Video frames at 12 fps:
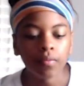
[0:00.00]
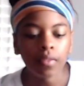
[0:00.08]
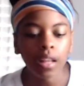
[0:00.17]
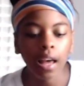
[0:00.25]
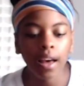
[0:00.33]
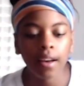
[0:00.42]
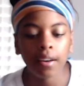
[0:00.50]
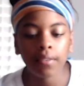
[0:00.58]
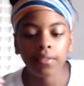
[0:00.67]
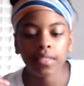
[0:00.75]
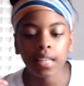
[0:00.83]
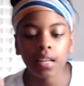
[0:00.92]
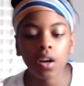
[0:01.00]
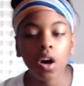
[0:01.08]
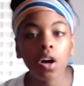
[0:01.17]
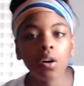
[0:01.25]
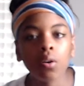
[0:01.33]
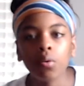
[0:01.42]
have said,
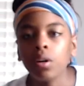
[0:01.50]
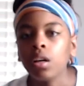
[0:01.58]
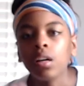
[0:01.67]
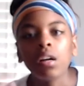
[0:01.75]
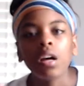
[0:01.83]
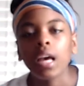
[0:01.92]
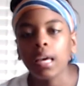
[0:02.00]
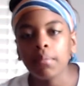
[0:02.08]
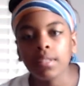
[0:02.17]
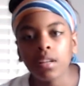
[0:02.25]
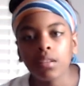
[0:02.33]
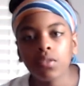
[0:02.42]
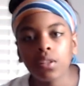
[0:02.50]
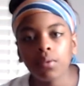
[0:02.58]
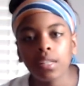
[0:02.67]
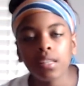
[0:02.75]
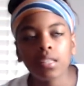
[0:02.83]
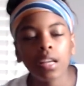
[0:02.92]
oh, Amazon's so
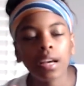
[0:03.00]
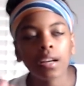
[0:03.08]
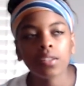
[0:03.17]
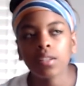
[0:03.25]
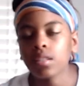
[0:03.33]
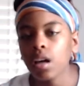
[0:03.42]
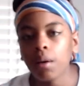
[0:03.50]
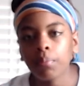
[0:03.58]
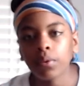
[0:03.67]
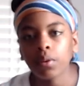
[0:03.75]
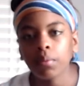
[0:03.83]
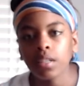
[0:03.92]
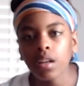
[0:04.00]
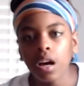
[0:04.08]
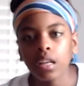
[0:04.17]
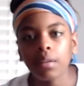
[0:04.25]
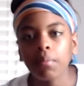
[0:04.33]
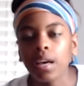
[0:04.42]
easy, I could just upload my
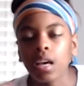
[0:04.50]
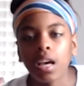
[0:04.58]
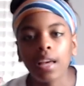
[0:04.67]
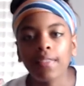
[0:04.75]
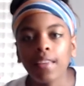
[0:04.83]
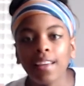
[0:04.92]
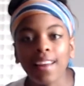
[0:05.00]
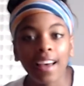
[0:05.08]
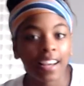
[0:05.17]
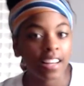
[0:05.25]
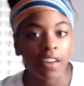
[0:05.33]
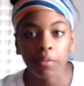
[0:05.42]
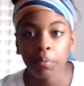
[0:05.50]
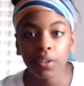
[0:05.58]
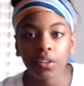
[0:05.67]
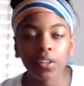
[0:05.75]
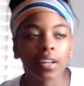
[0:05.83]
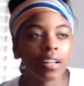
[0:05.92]
document and then I could have a
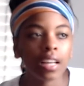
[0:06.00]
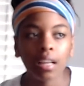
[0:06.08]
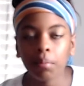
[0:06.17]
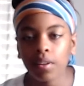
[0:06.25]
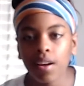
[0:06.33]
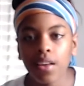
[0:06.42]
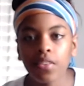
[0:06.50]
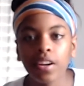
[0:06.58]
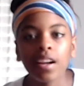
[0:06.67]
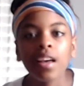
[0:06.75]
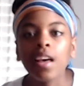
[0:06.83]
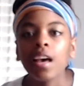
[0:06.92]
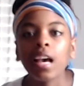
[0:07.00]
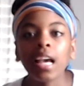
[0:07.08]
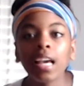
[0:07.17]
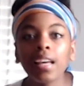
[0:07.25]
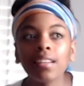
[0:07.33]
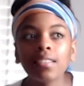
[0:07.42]
book and I could be an author.
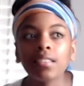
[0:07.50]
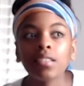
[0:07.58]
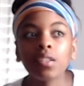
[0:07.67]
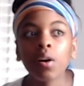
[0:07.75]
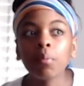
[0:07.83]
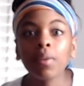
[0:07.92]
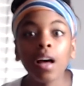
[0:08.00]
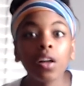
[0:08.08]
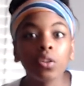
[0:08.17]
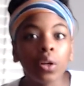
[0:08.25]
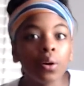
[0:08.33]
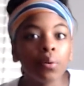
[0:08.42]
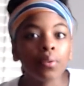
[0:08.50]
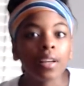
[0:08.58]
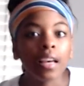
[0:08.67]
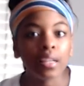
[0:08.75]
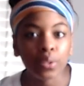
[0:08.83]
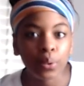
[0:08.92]
And so I'm not alone
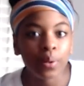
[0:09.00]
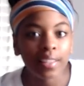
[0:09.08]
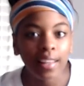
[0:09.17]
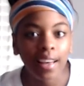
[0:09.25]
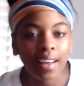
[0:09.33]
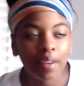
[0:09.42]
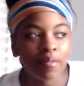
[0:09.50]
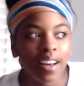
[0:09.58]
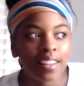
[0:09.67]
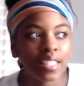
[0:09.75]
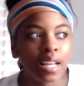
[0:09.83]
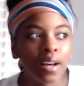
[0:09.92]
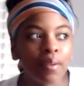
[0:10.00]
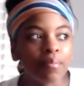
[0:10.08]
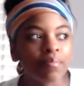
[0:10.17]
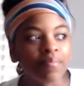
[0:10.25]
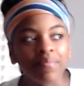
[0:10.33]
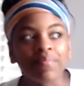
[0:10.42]
in doing that. I'm not some
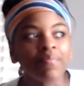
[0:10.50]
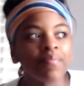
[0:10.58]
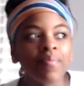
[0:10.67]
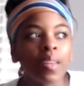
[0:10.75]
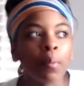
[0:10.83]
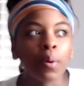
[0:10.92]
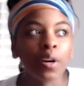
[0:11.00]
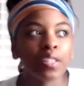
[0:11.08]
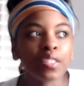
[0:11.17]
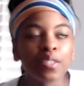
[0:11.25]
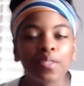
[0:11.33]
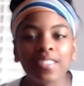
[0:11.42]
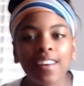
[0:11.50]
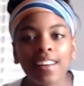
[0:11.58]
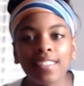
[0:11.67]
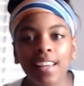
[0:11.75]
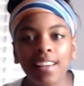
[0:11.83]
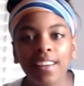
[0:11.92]
person who's not
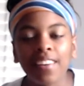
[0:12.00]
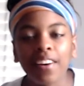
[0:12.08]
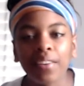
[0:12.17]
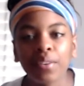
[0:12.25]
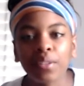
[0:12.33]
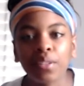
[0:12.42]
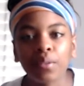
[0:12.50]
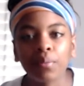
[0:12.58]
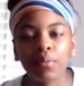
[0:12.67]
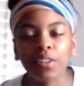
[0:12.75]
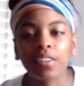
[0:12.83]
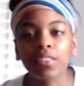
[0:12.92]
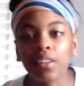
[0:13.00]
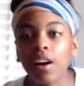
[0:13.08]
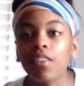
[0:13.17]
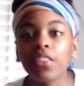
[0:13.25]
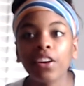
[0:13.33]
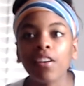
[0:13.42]
taking AuthorTube or
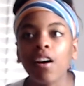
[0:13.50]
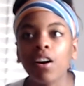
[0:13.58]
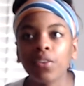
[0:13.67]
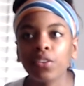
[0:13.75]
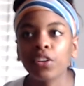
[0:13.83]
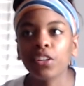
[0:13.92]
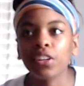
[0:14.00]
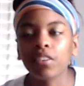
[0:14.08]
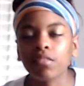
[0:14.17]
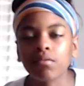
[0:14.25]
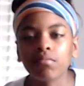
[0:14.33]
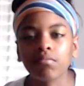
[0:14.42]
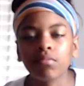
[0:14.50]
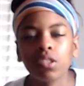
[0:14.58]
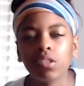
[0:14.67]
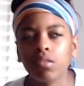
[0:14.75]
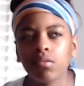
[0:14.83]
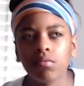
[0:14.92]
their
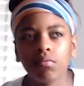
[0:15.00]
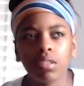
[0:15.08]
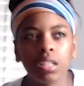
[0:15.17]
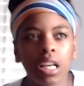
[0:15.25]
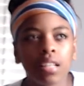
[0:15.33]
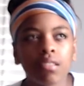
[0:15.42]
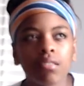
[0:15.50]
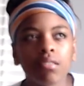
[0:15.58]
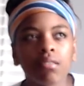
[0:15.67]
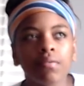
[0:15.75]
authorness